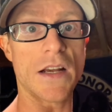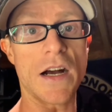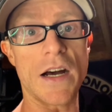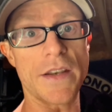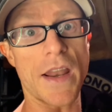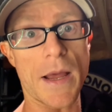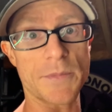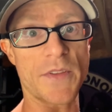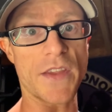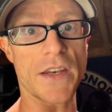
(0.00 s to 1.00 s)
knobs
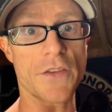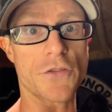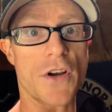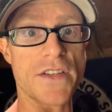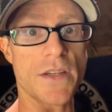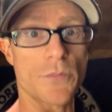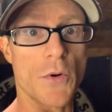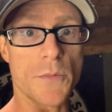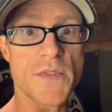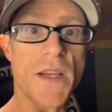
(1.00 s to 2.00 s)
at the end of the tricep
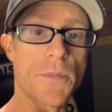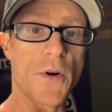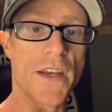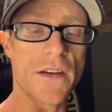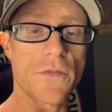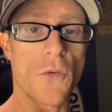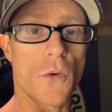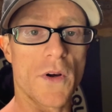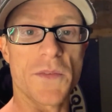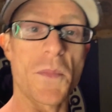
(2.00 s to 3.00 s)
rope separated
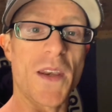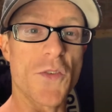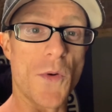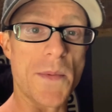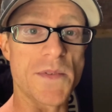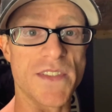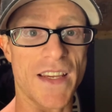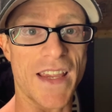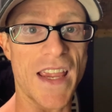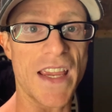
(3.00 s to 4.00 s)
for as many reps as I
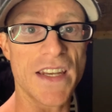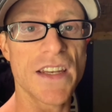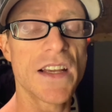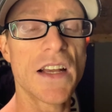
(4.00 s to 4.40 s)
can.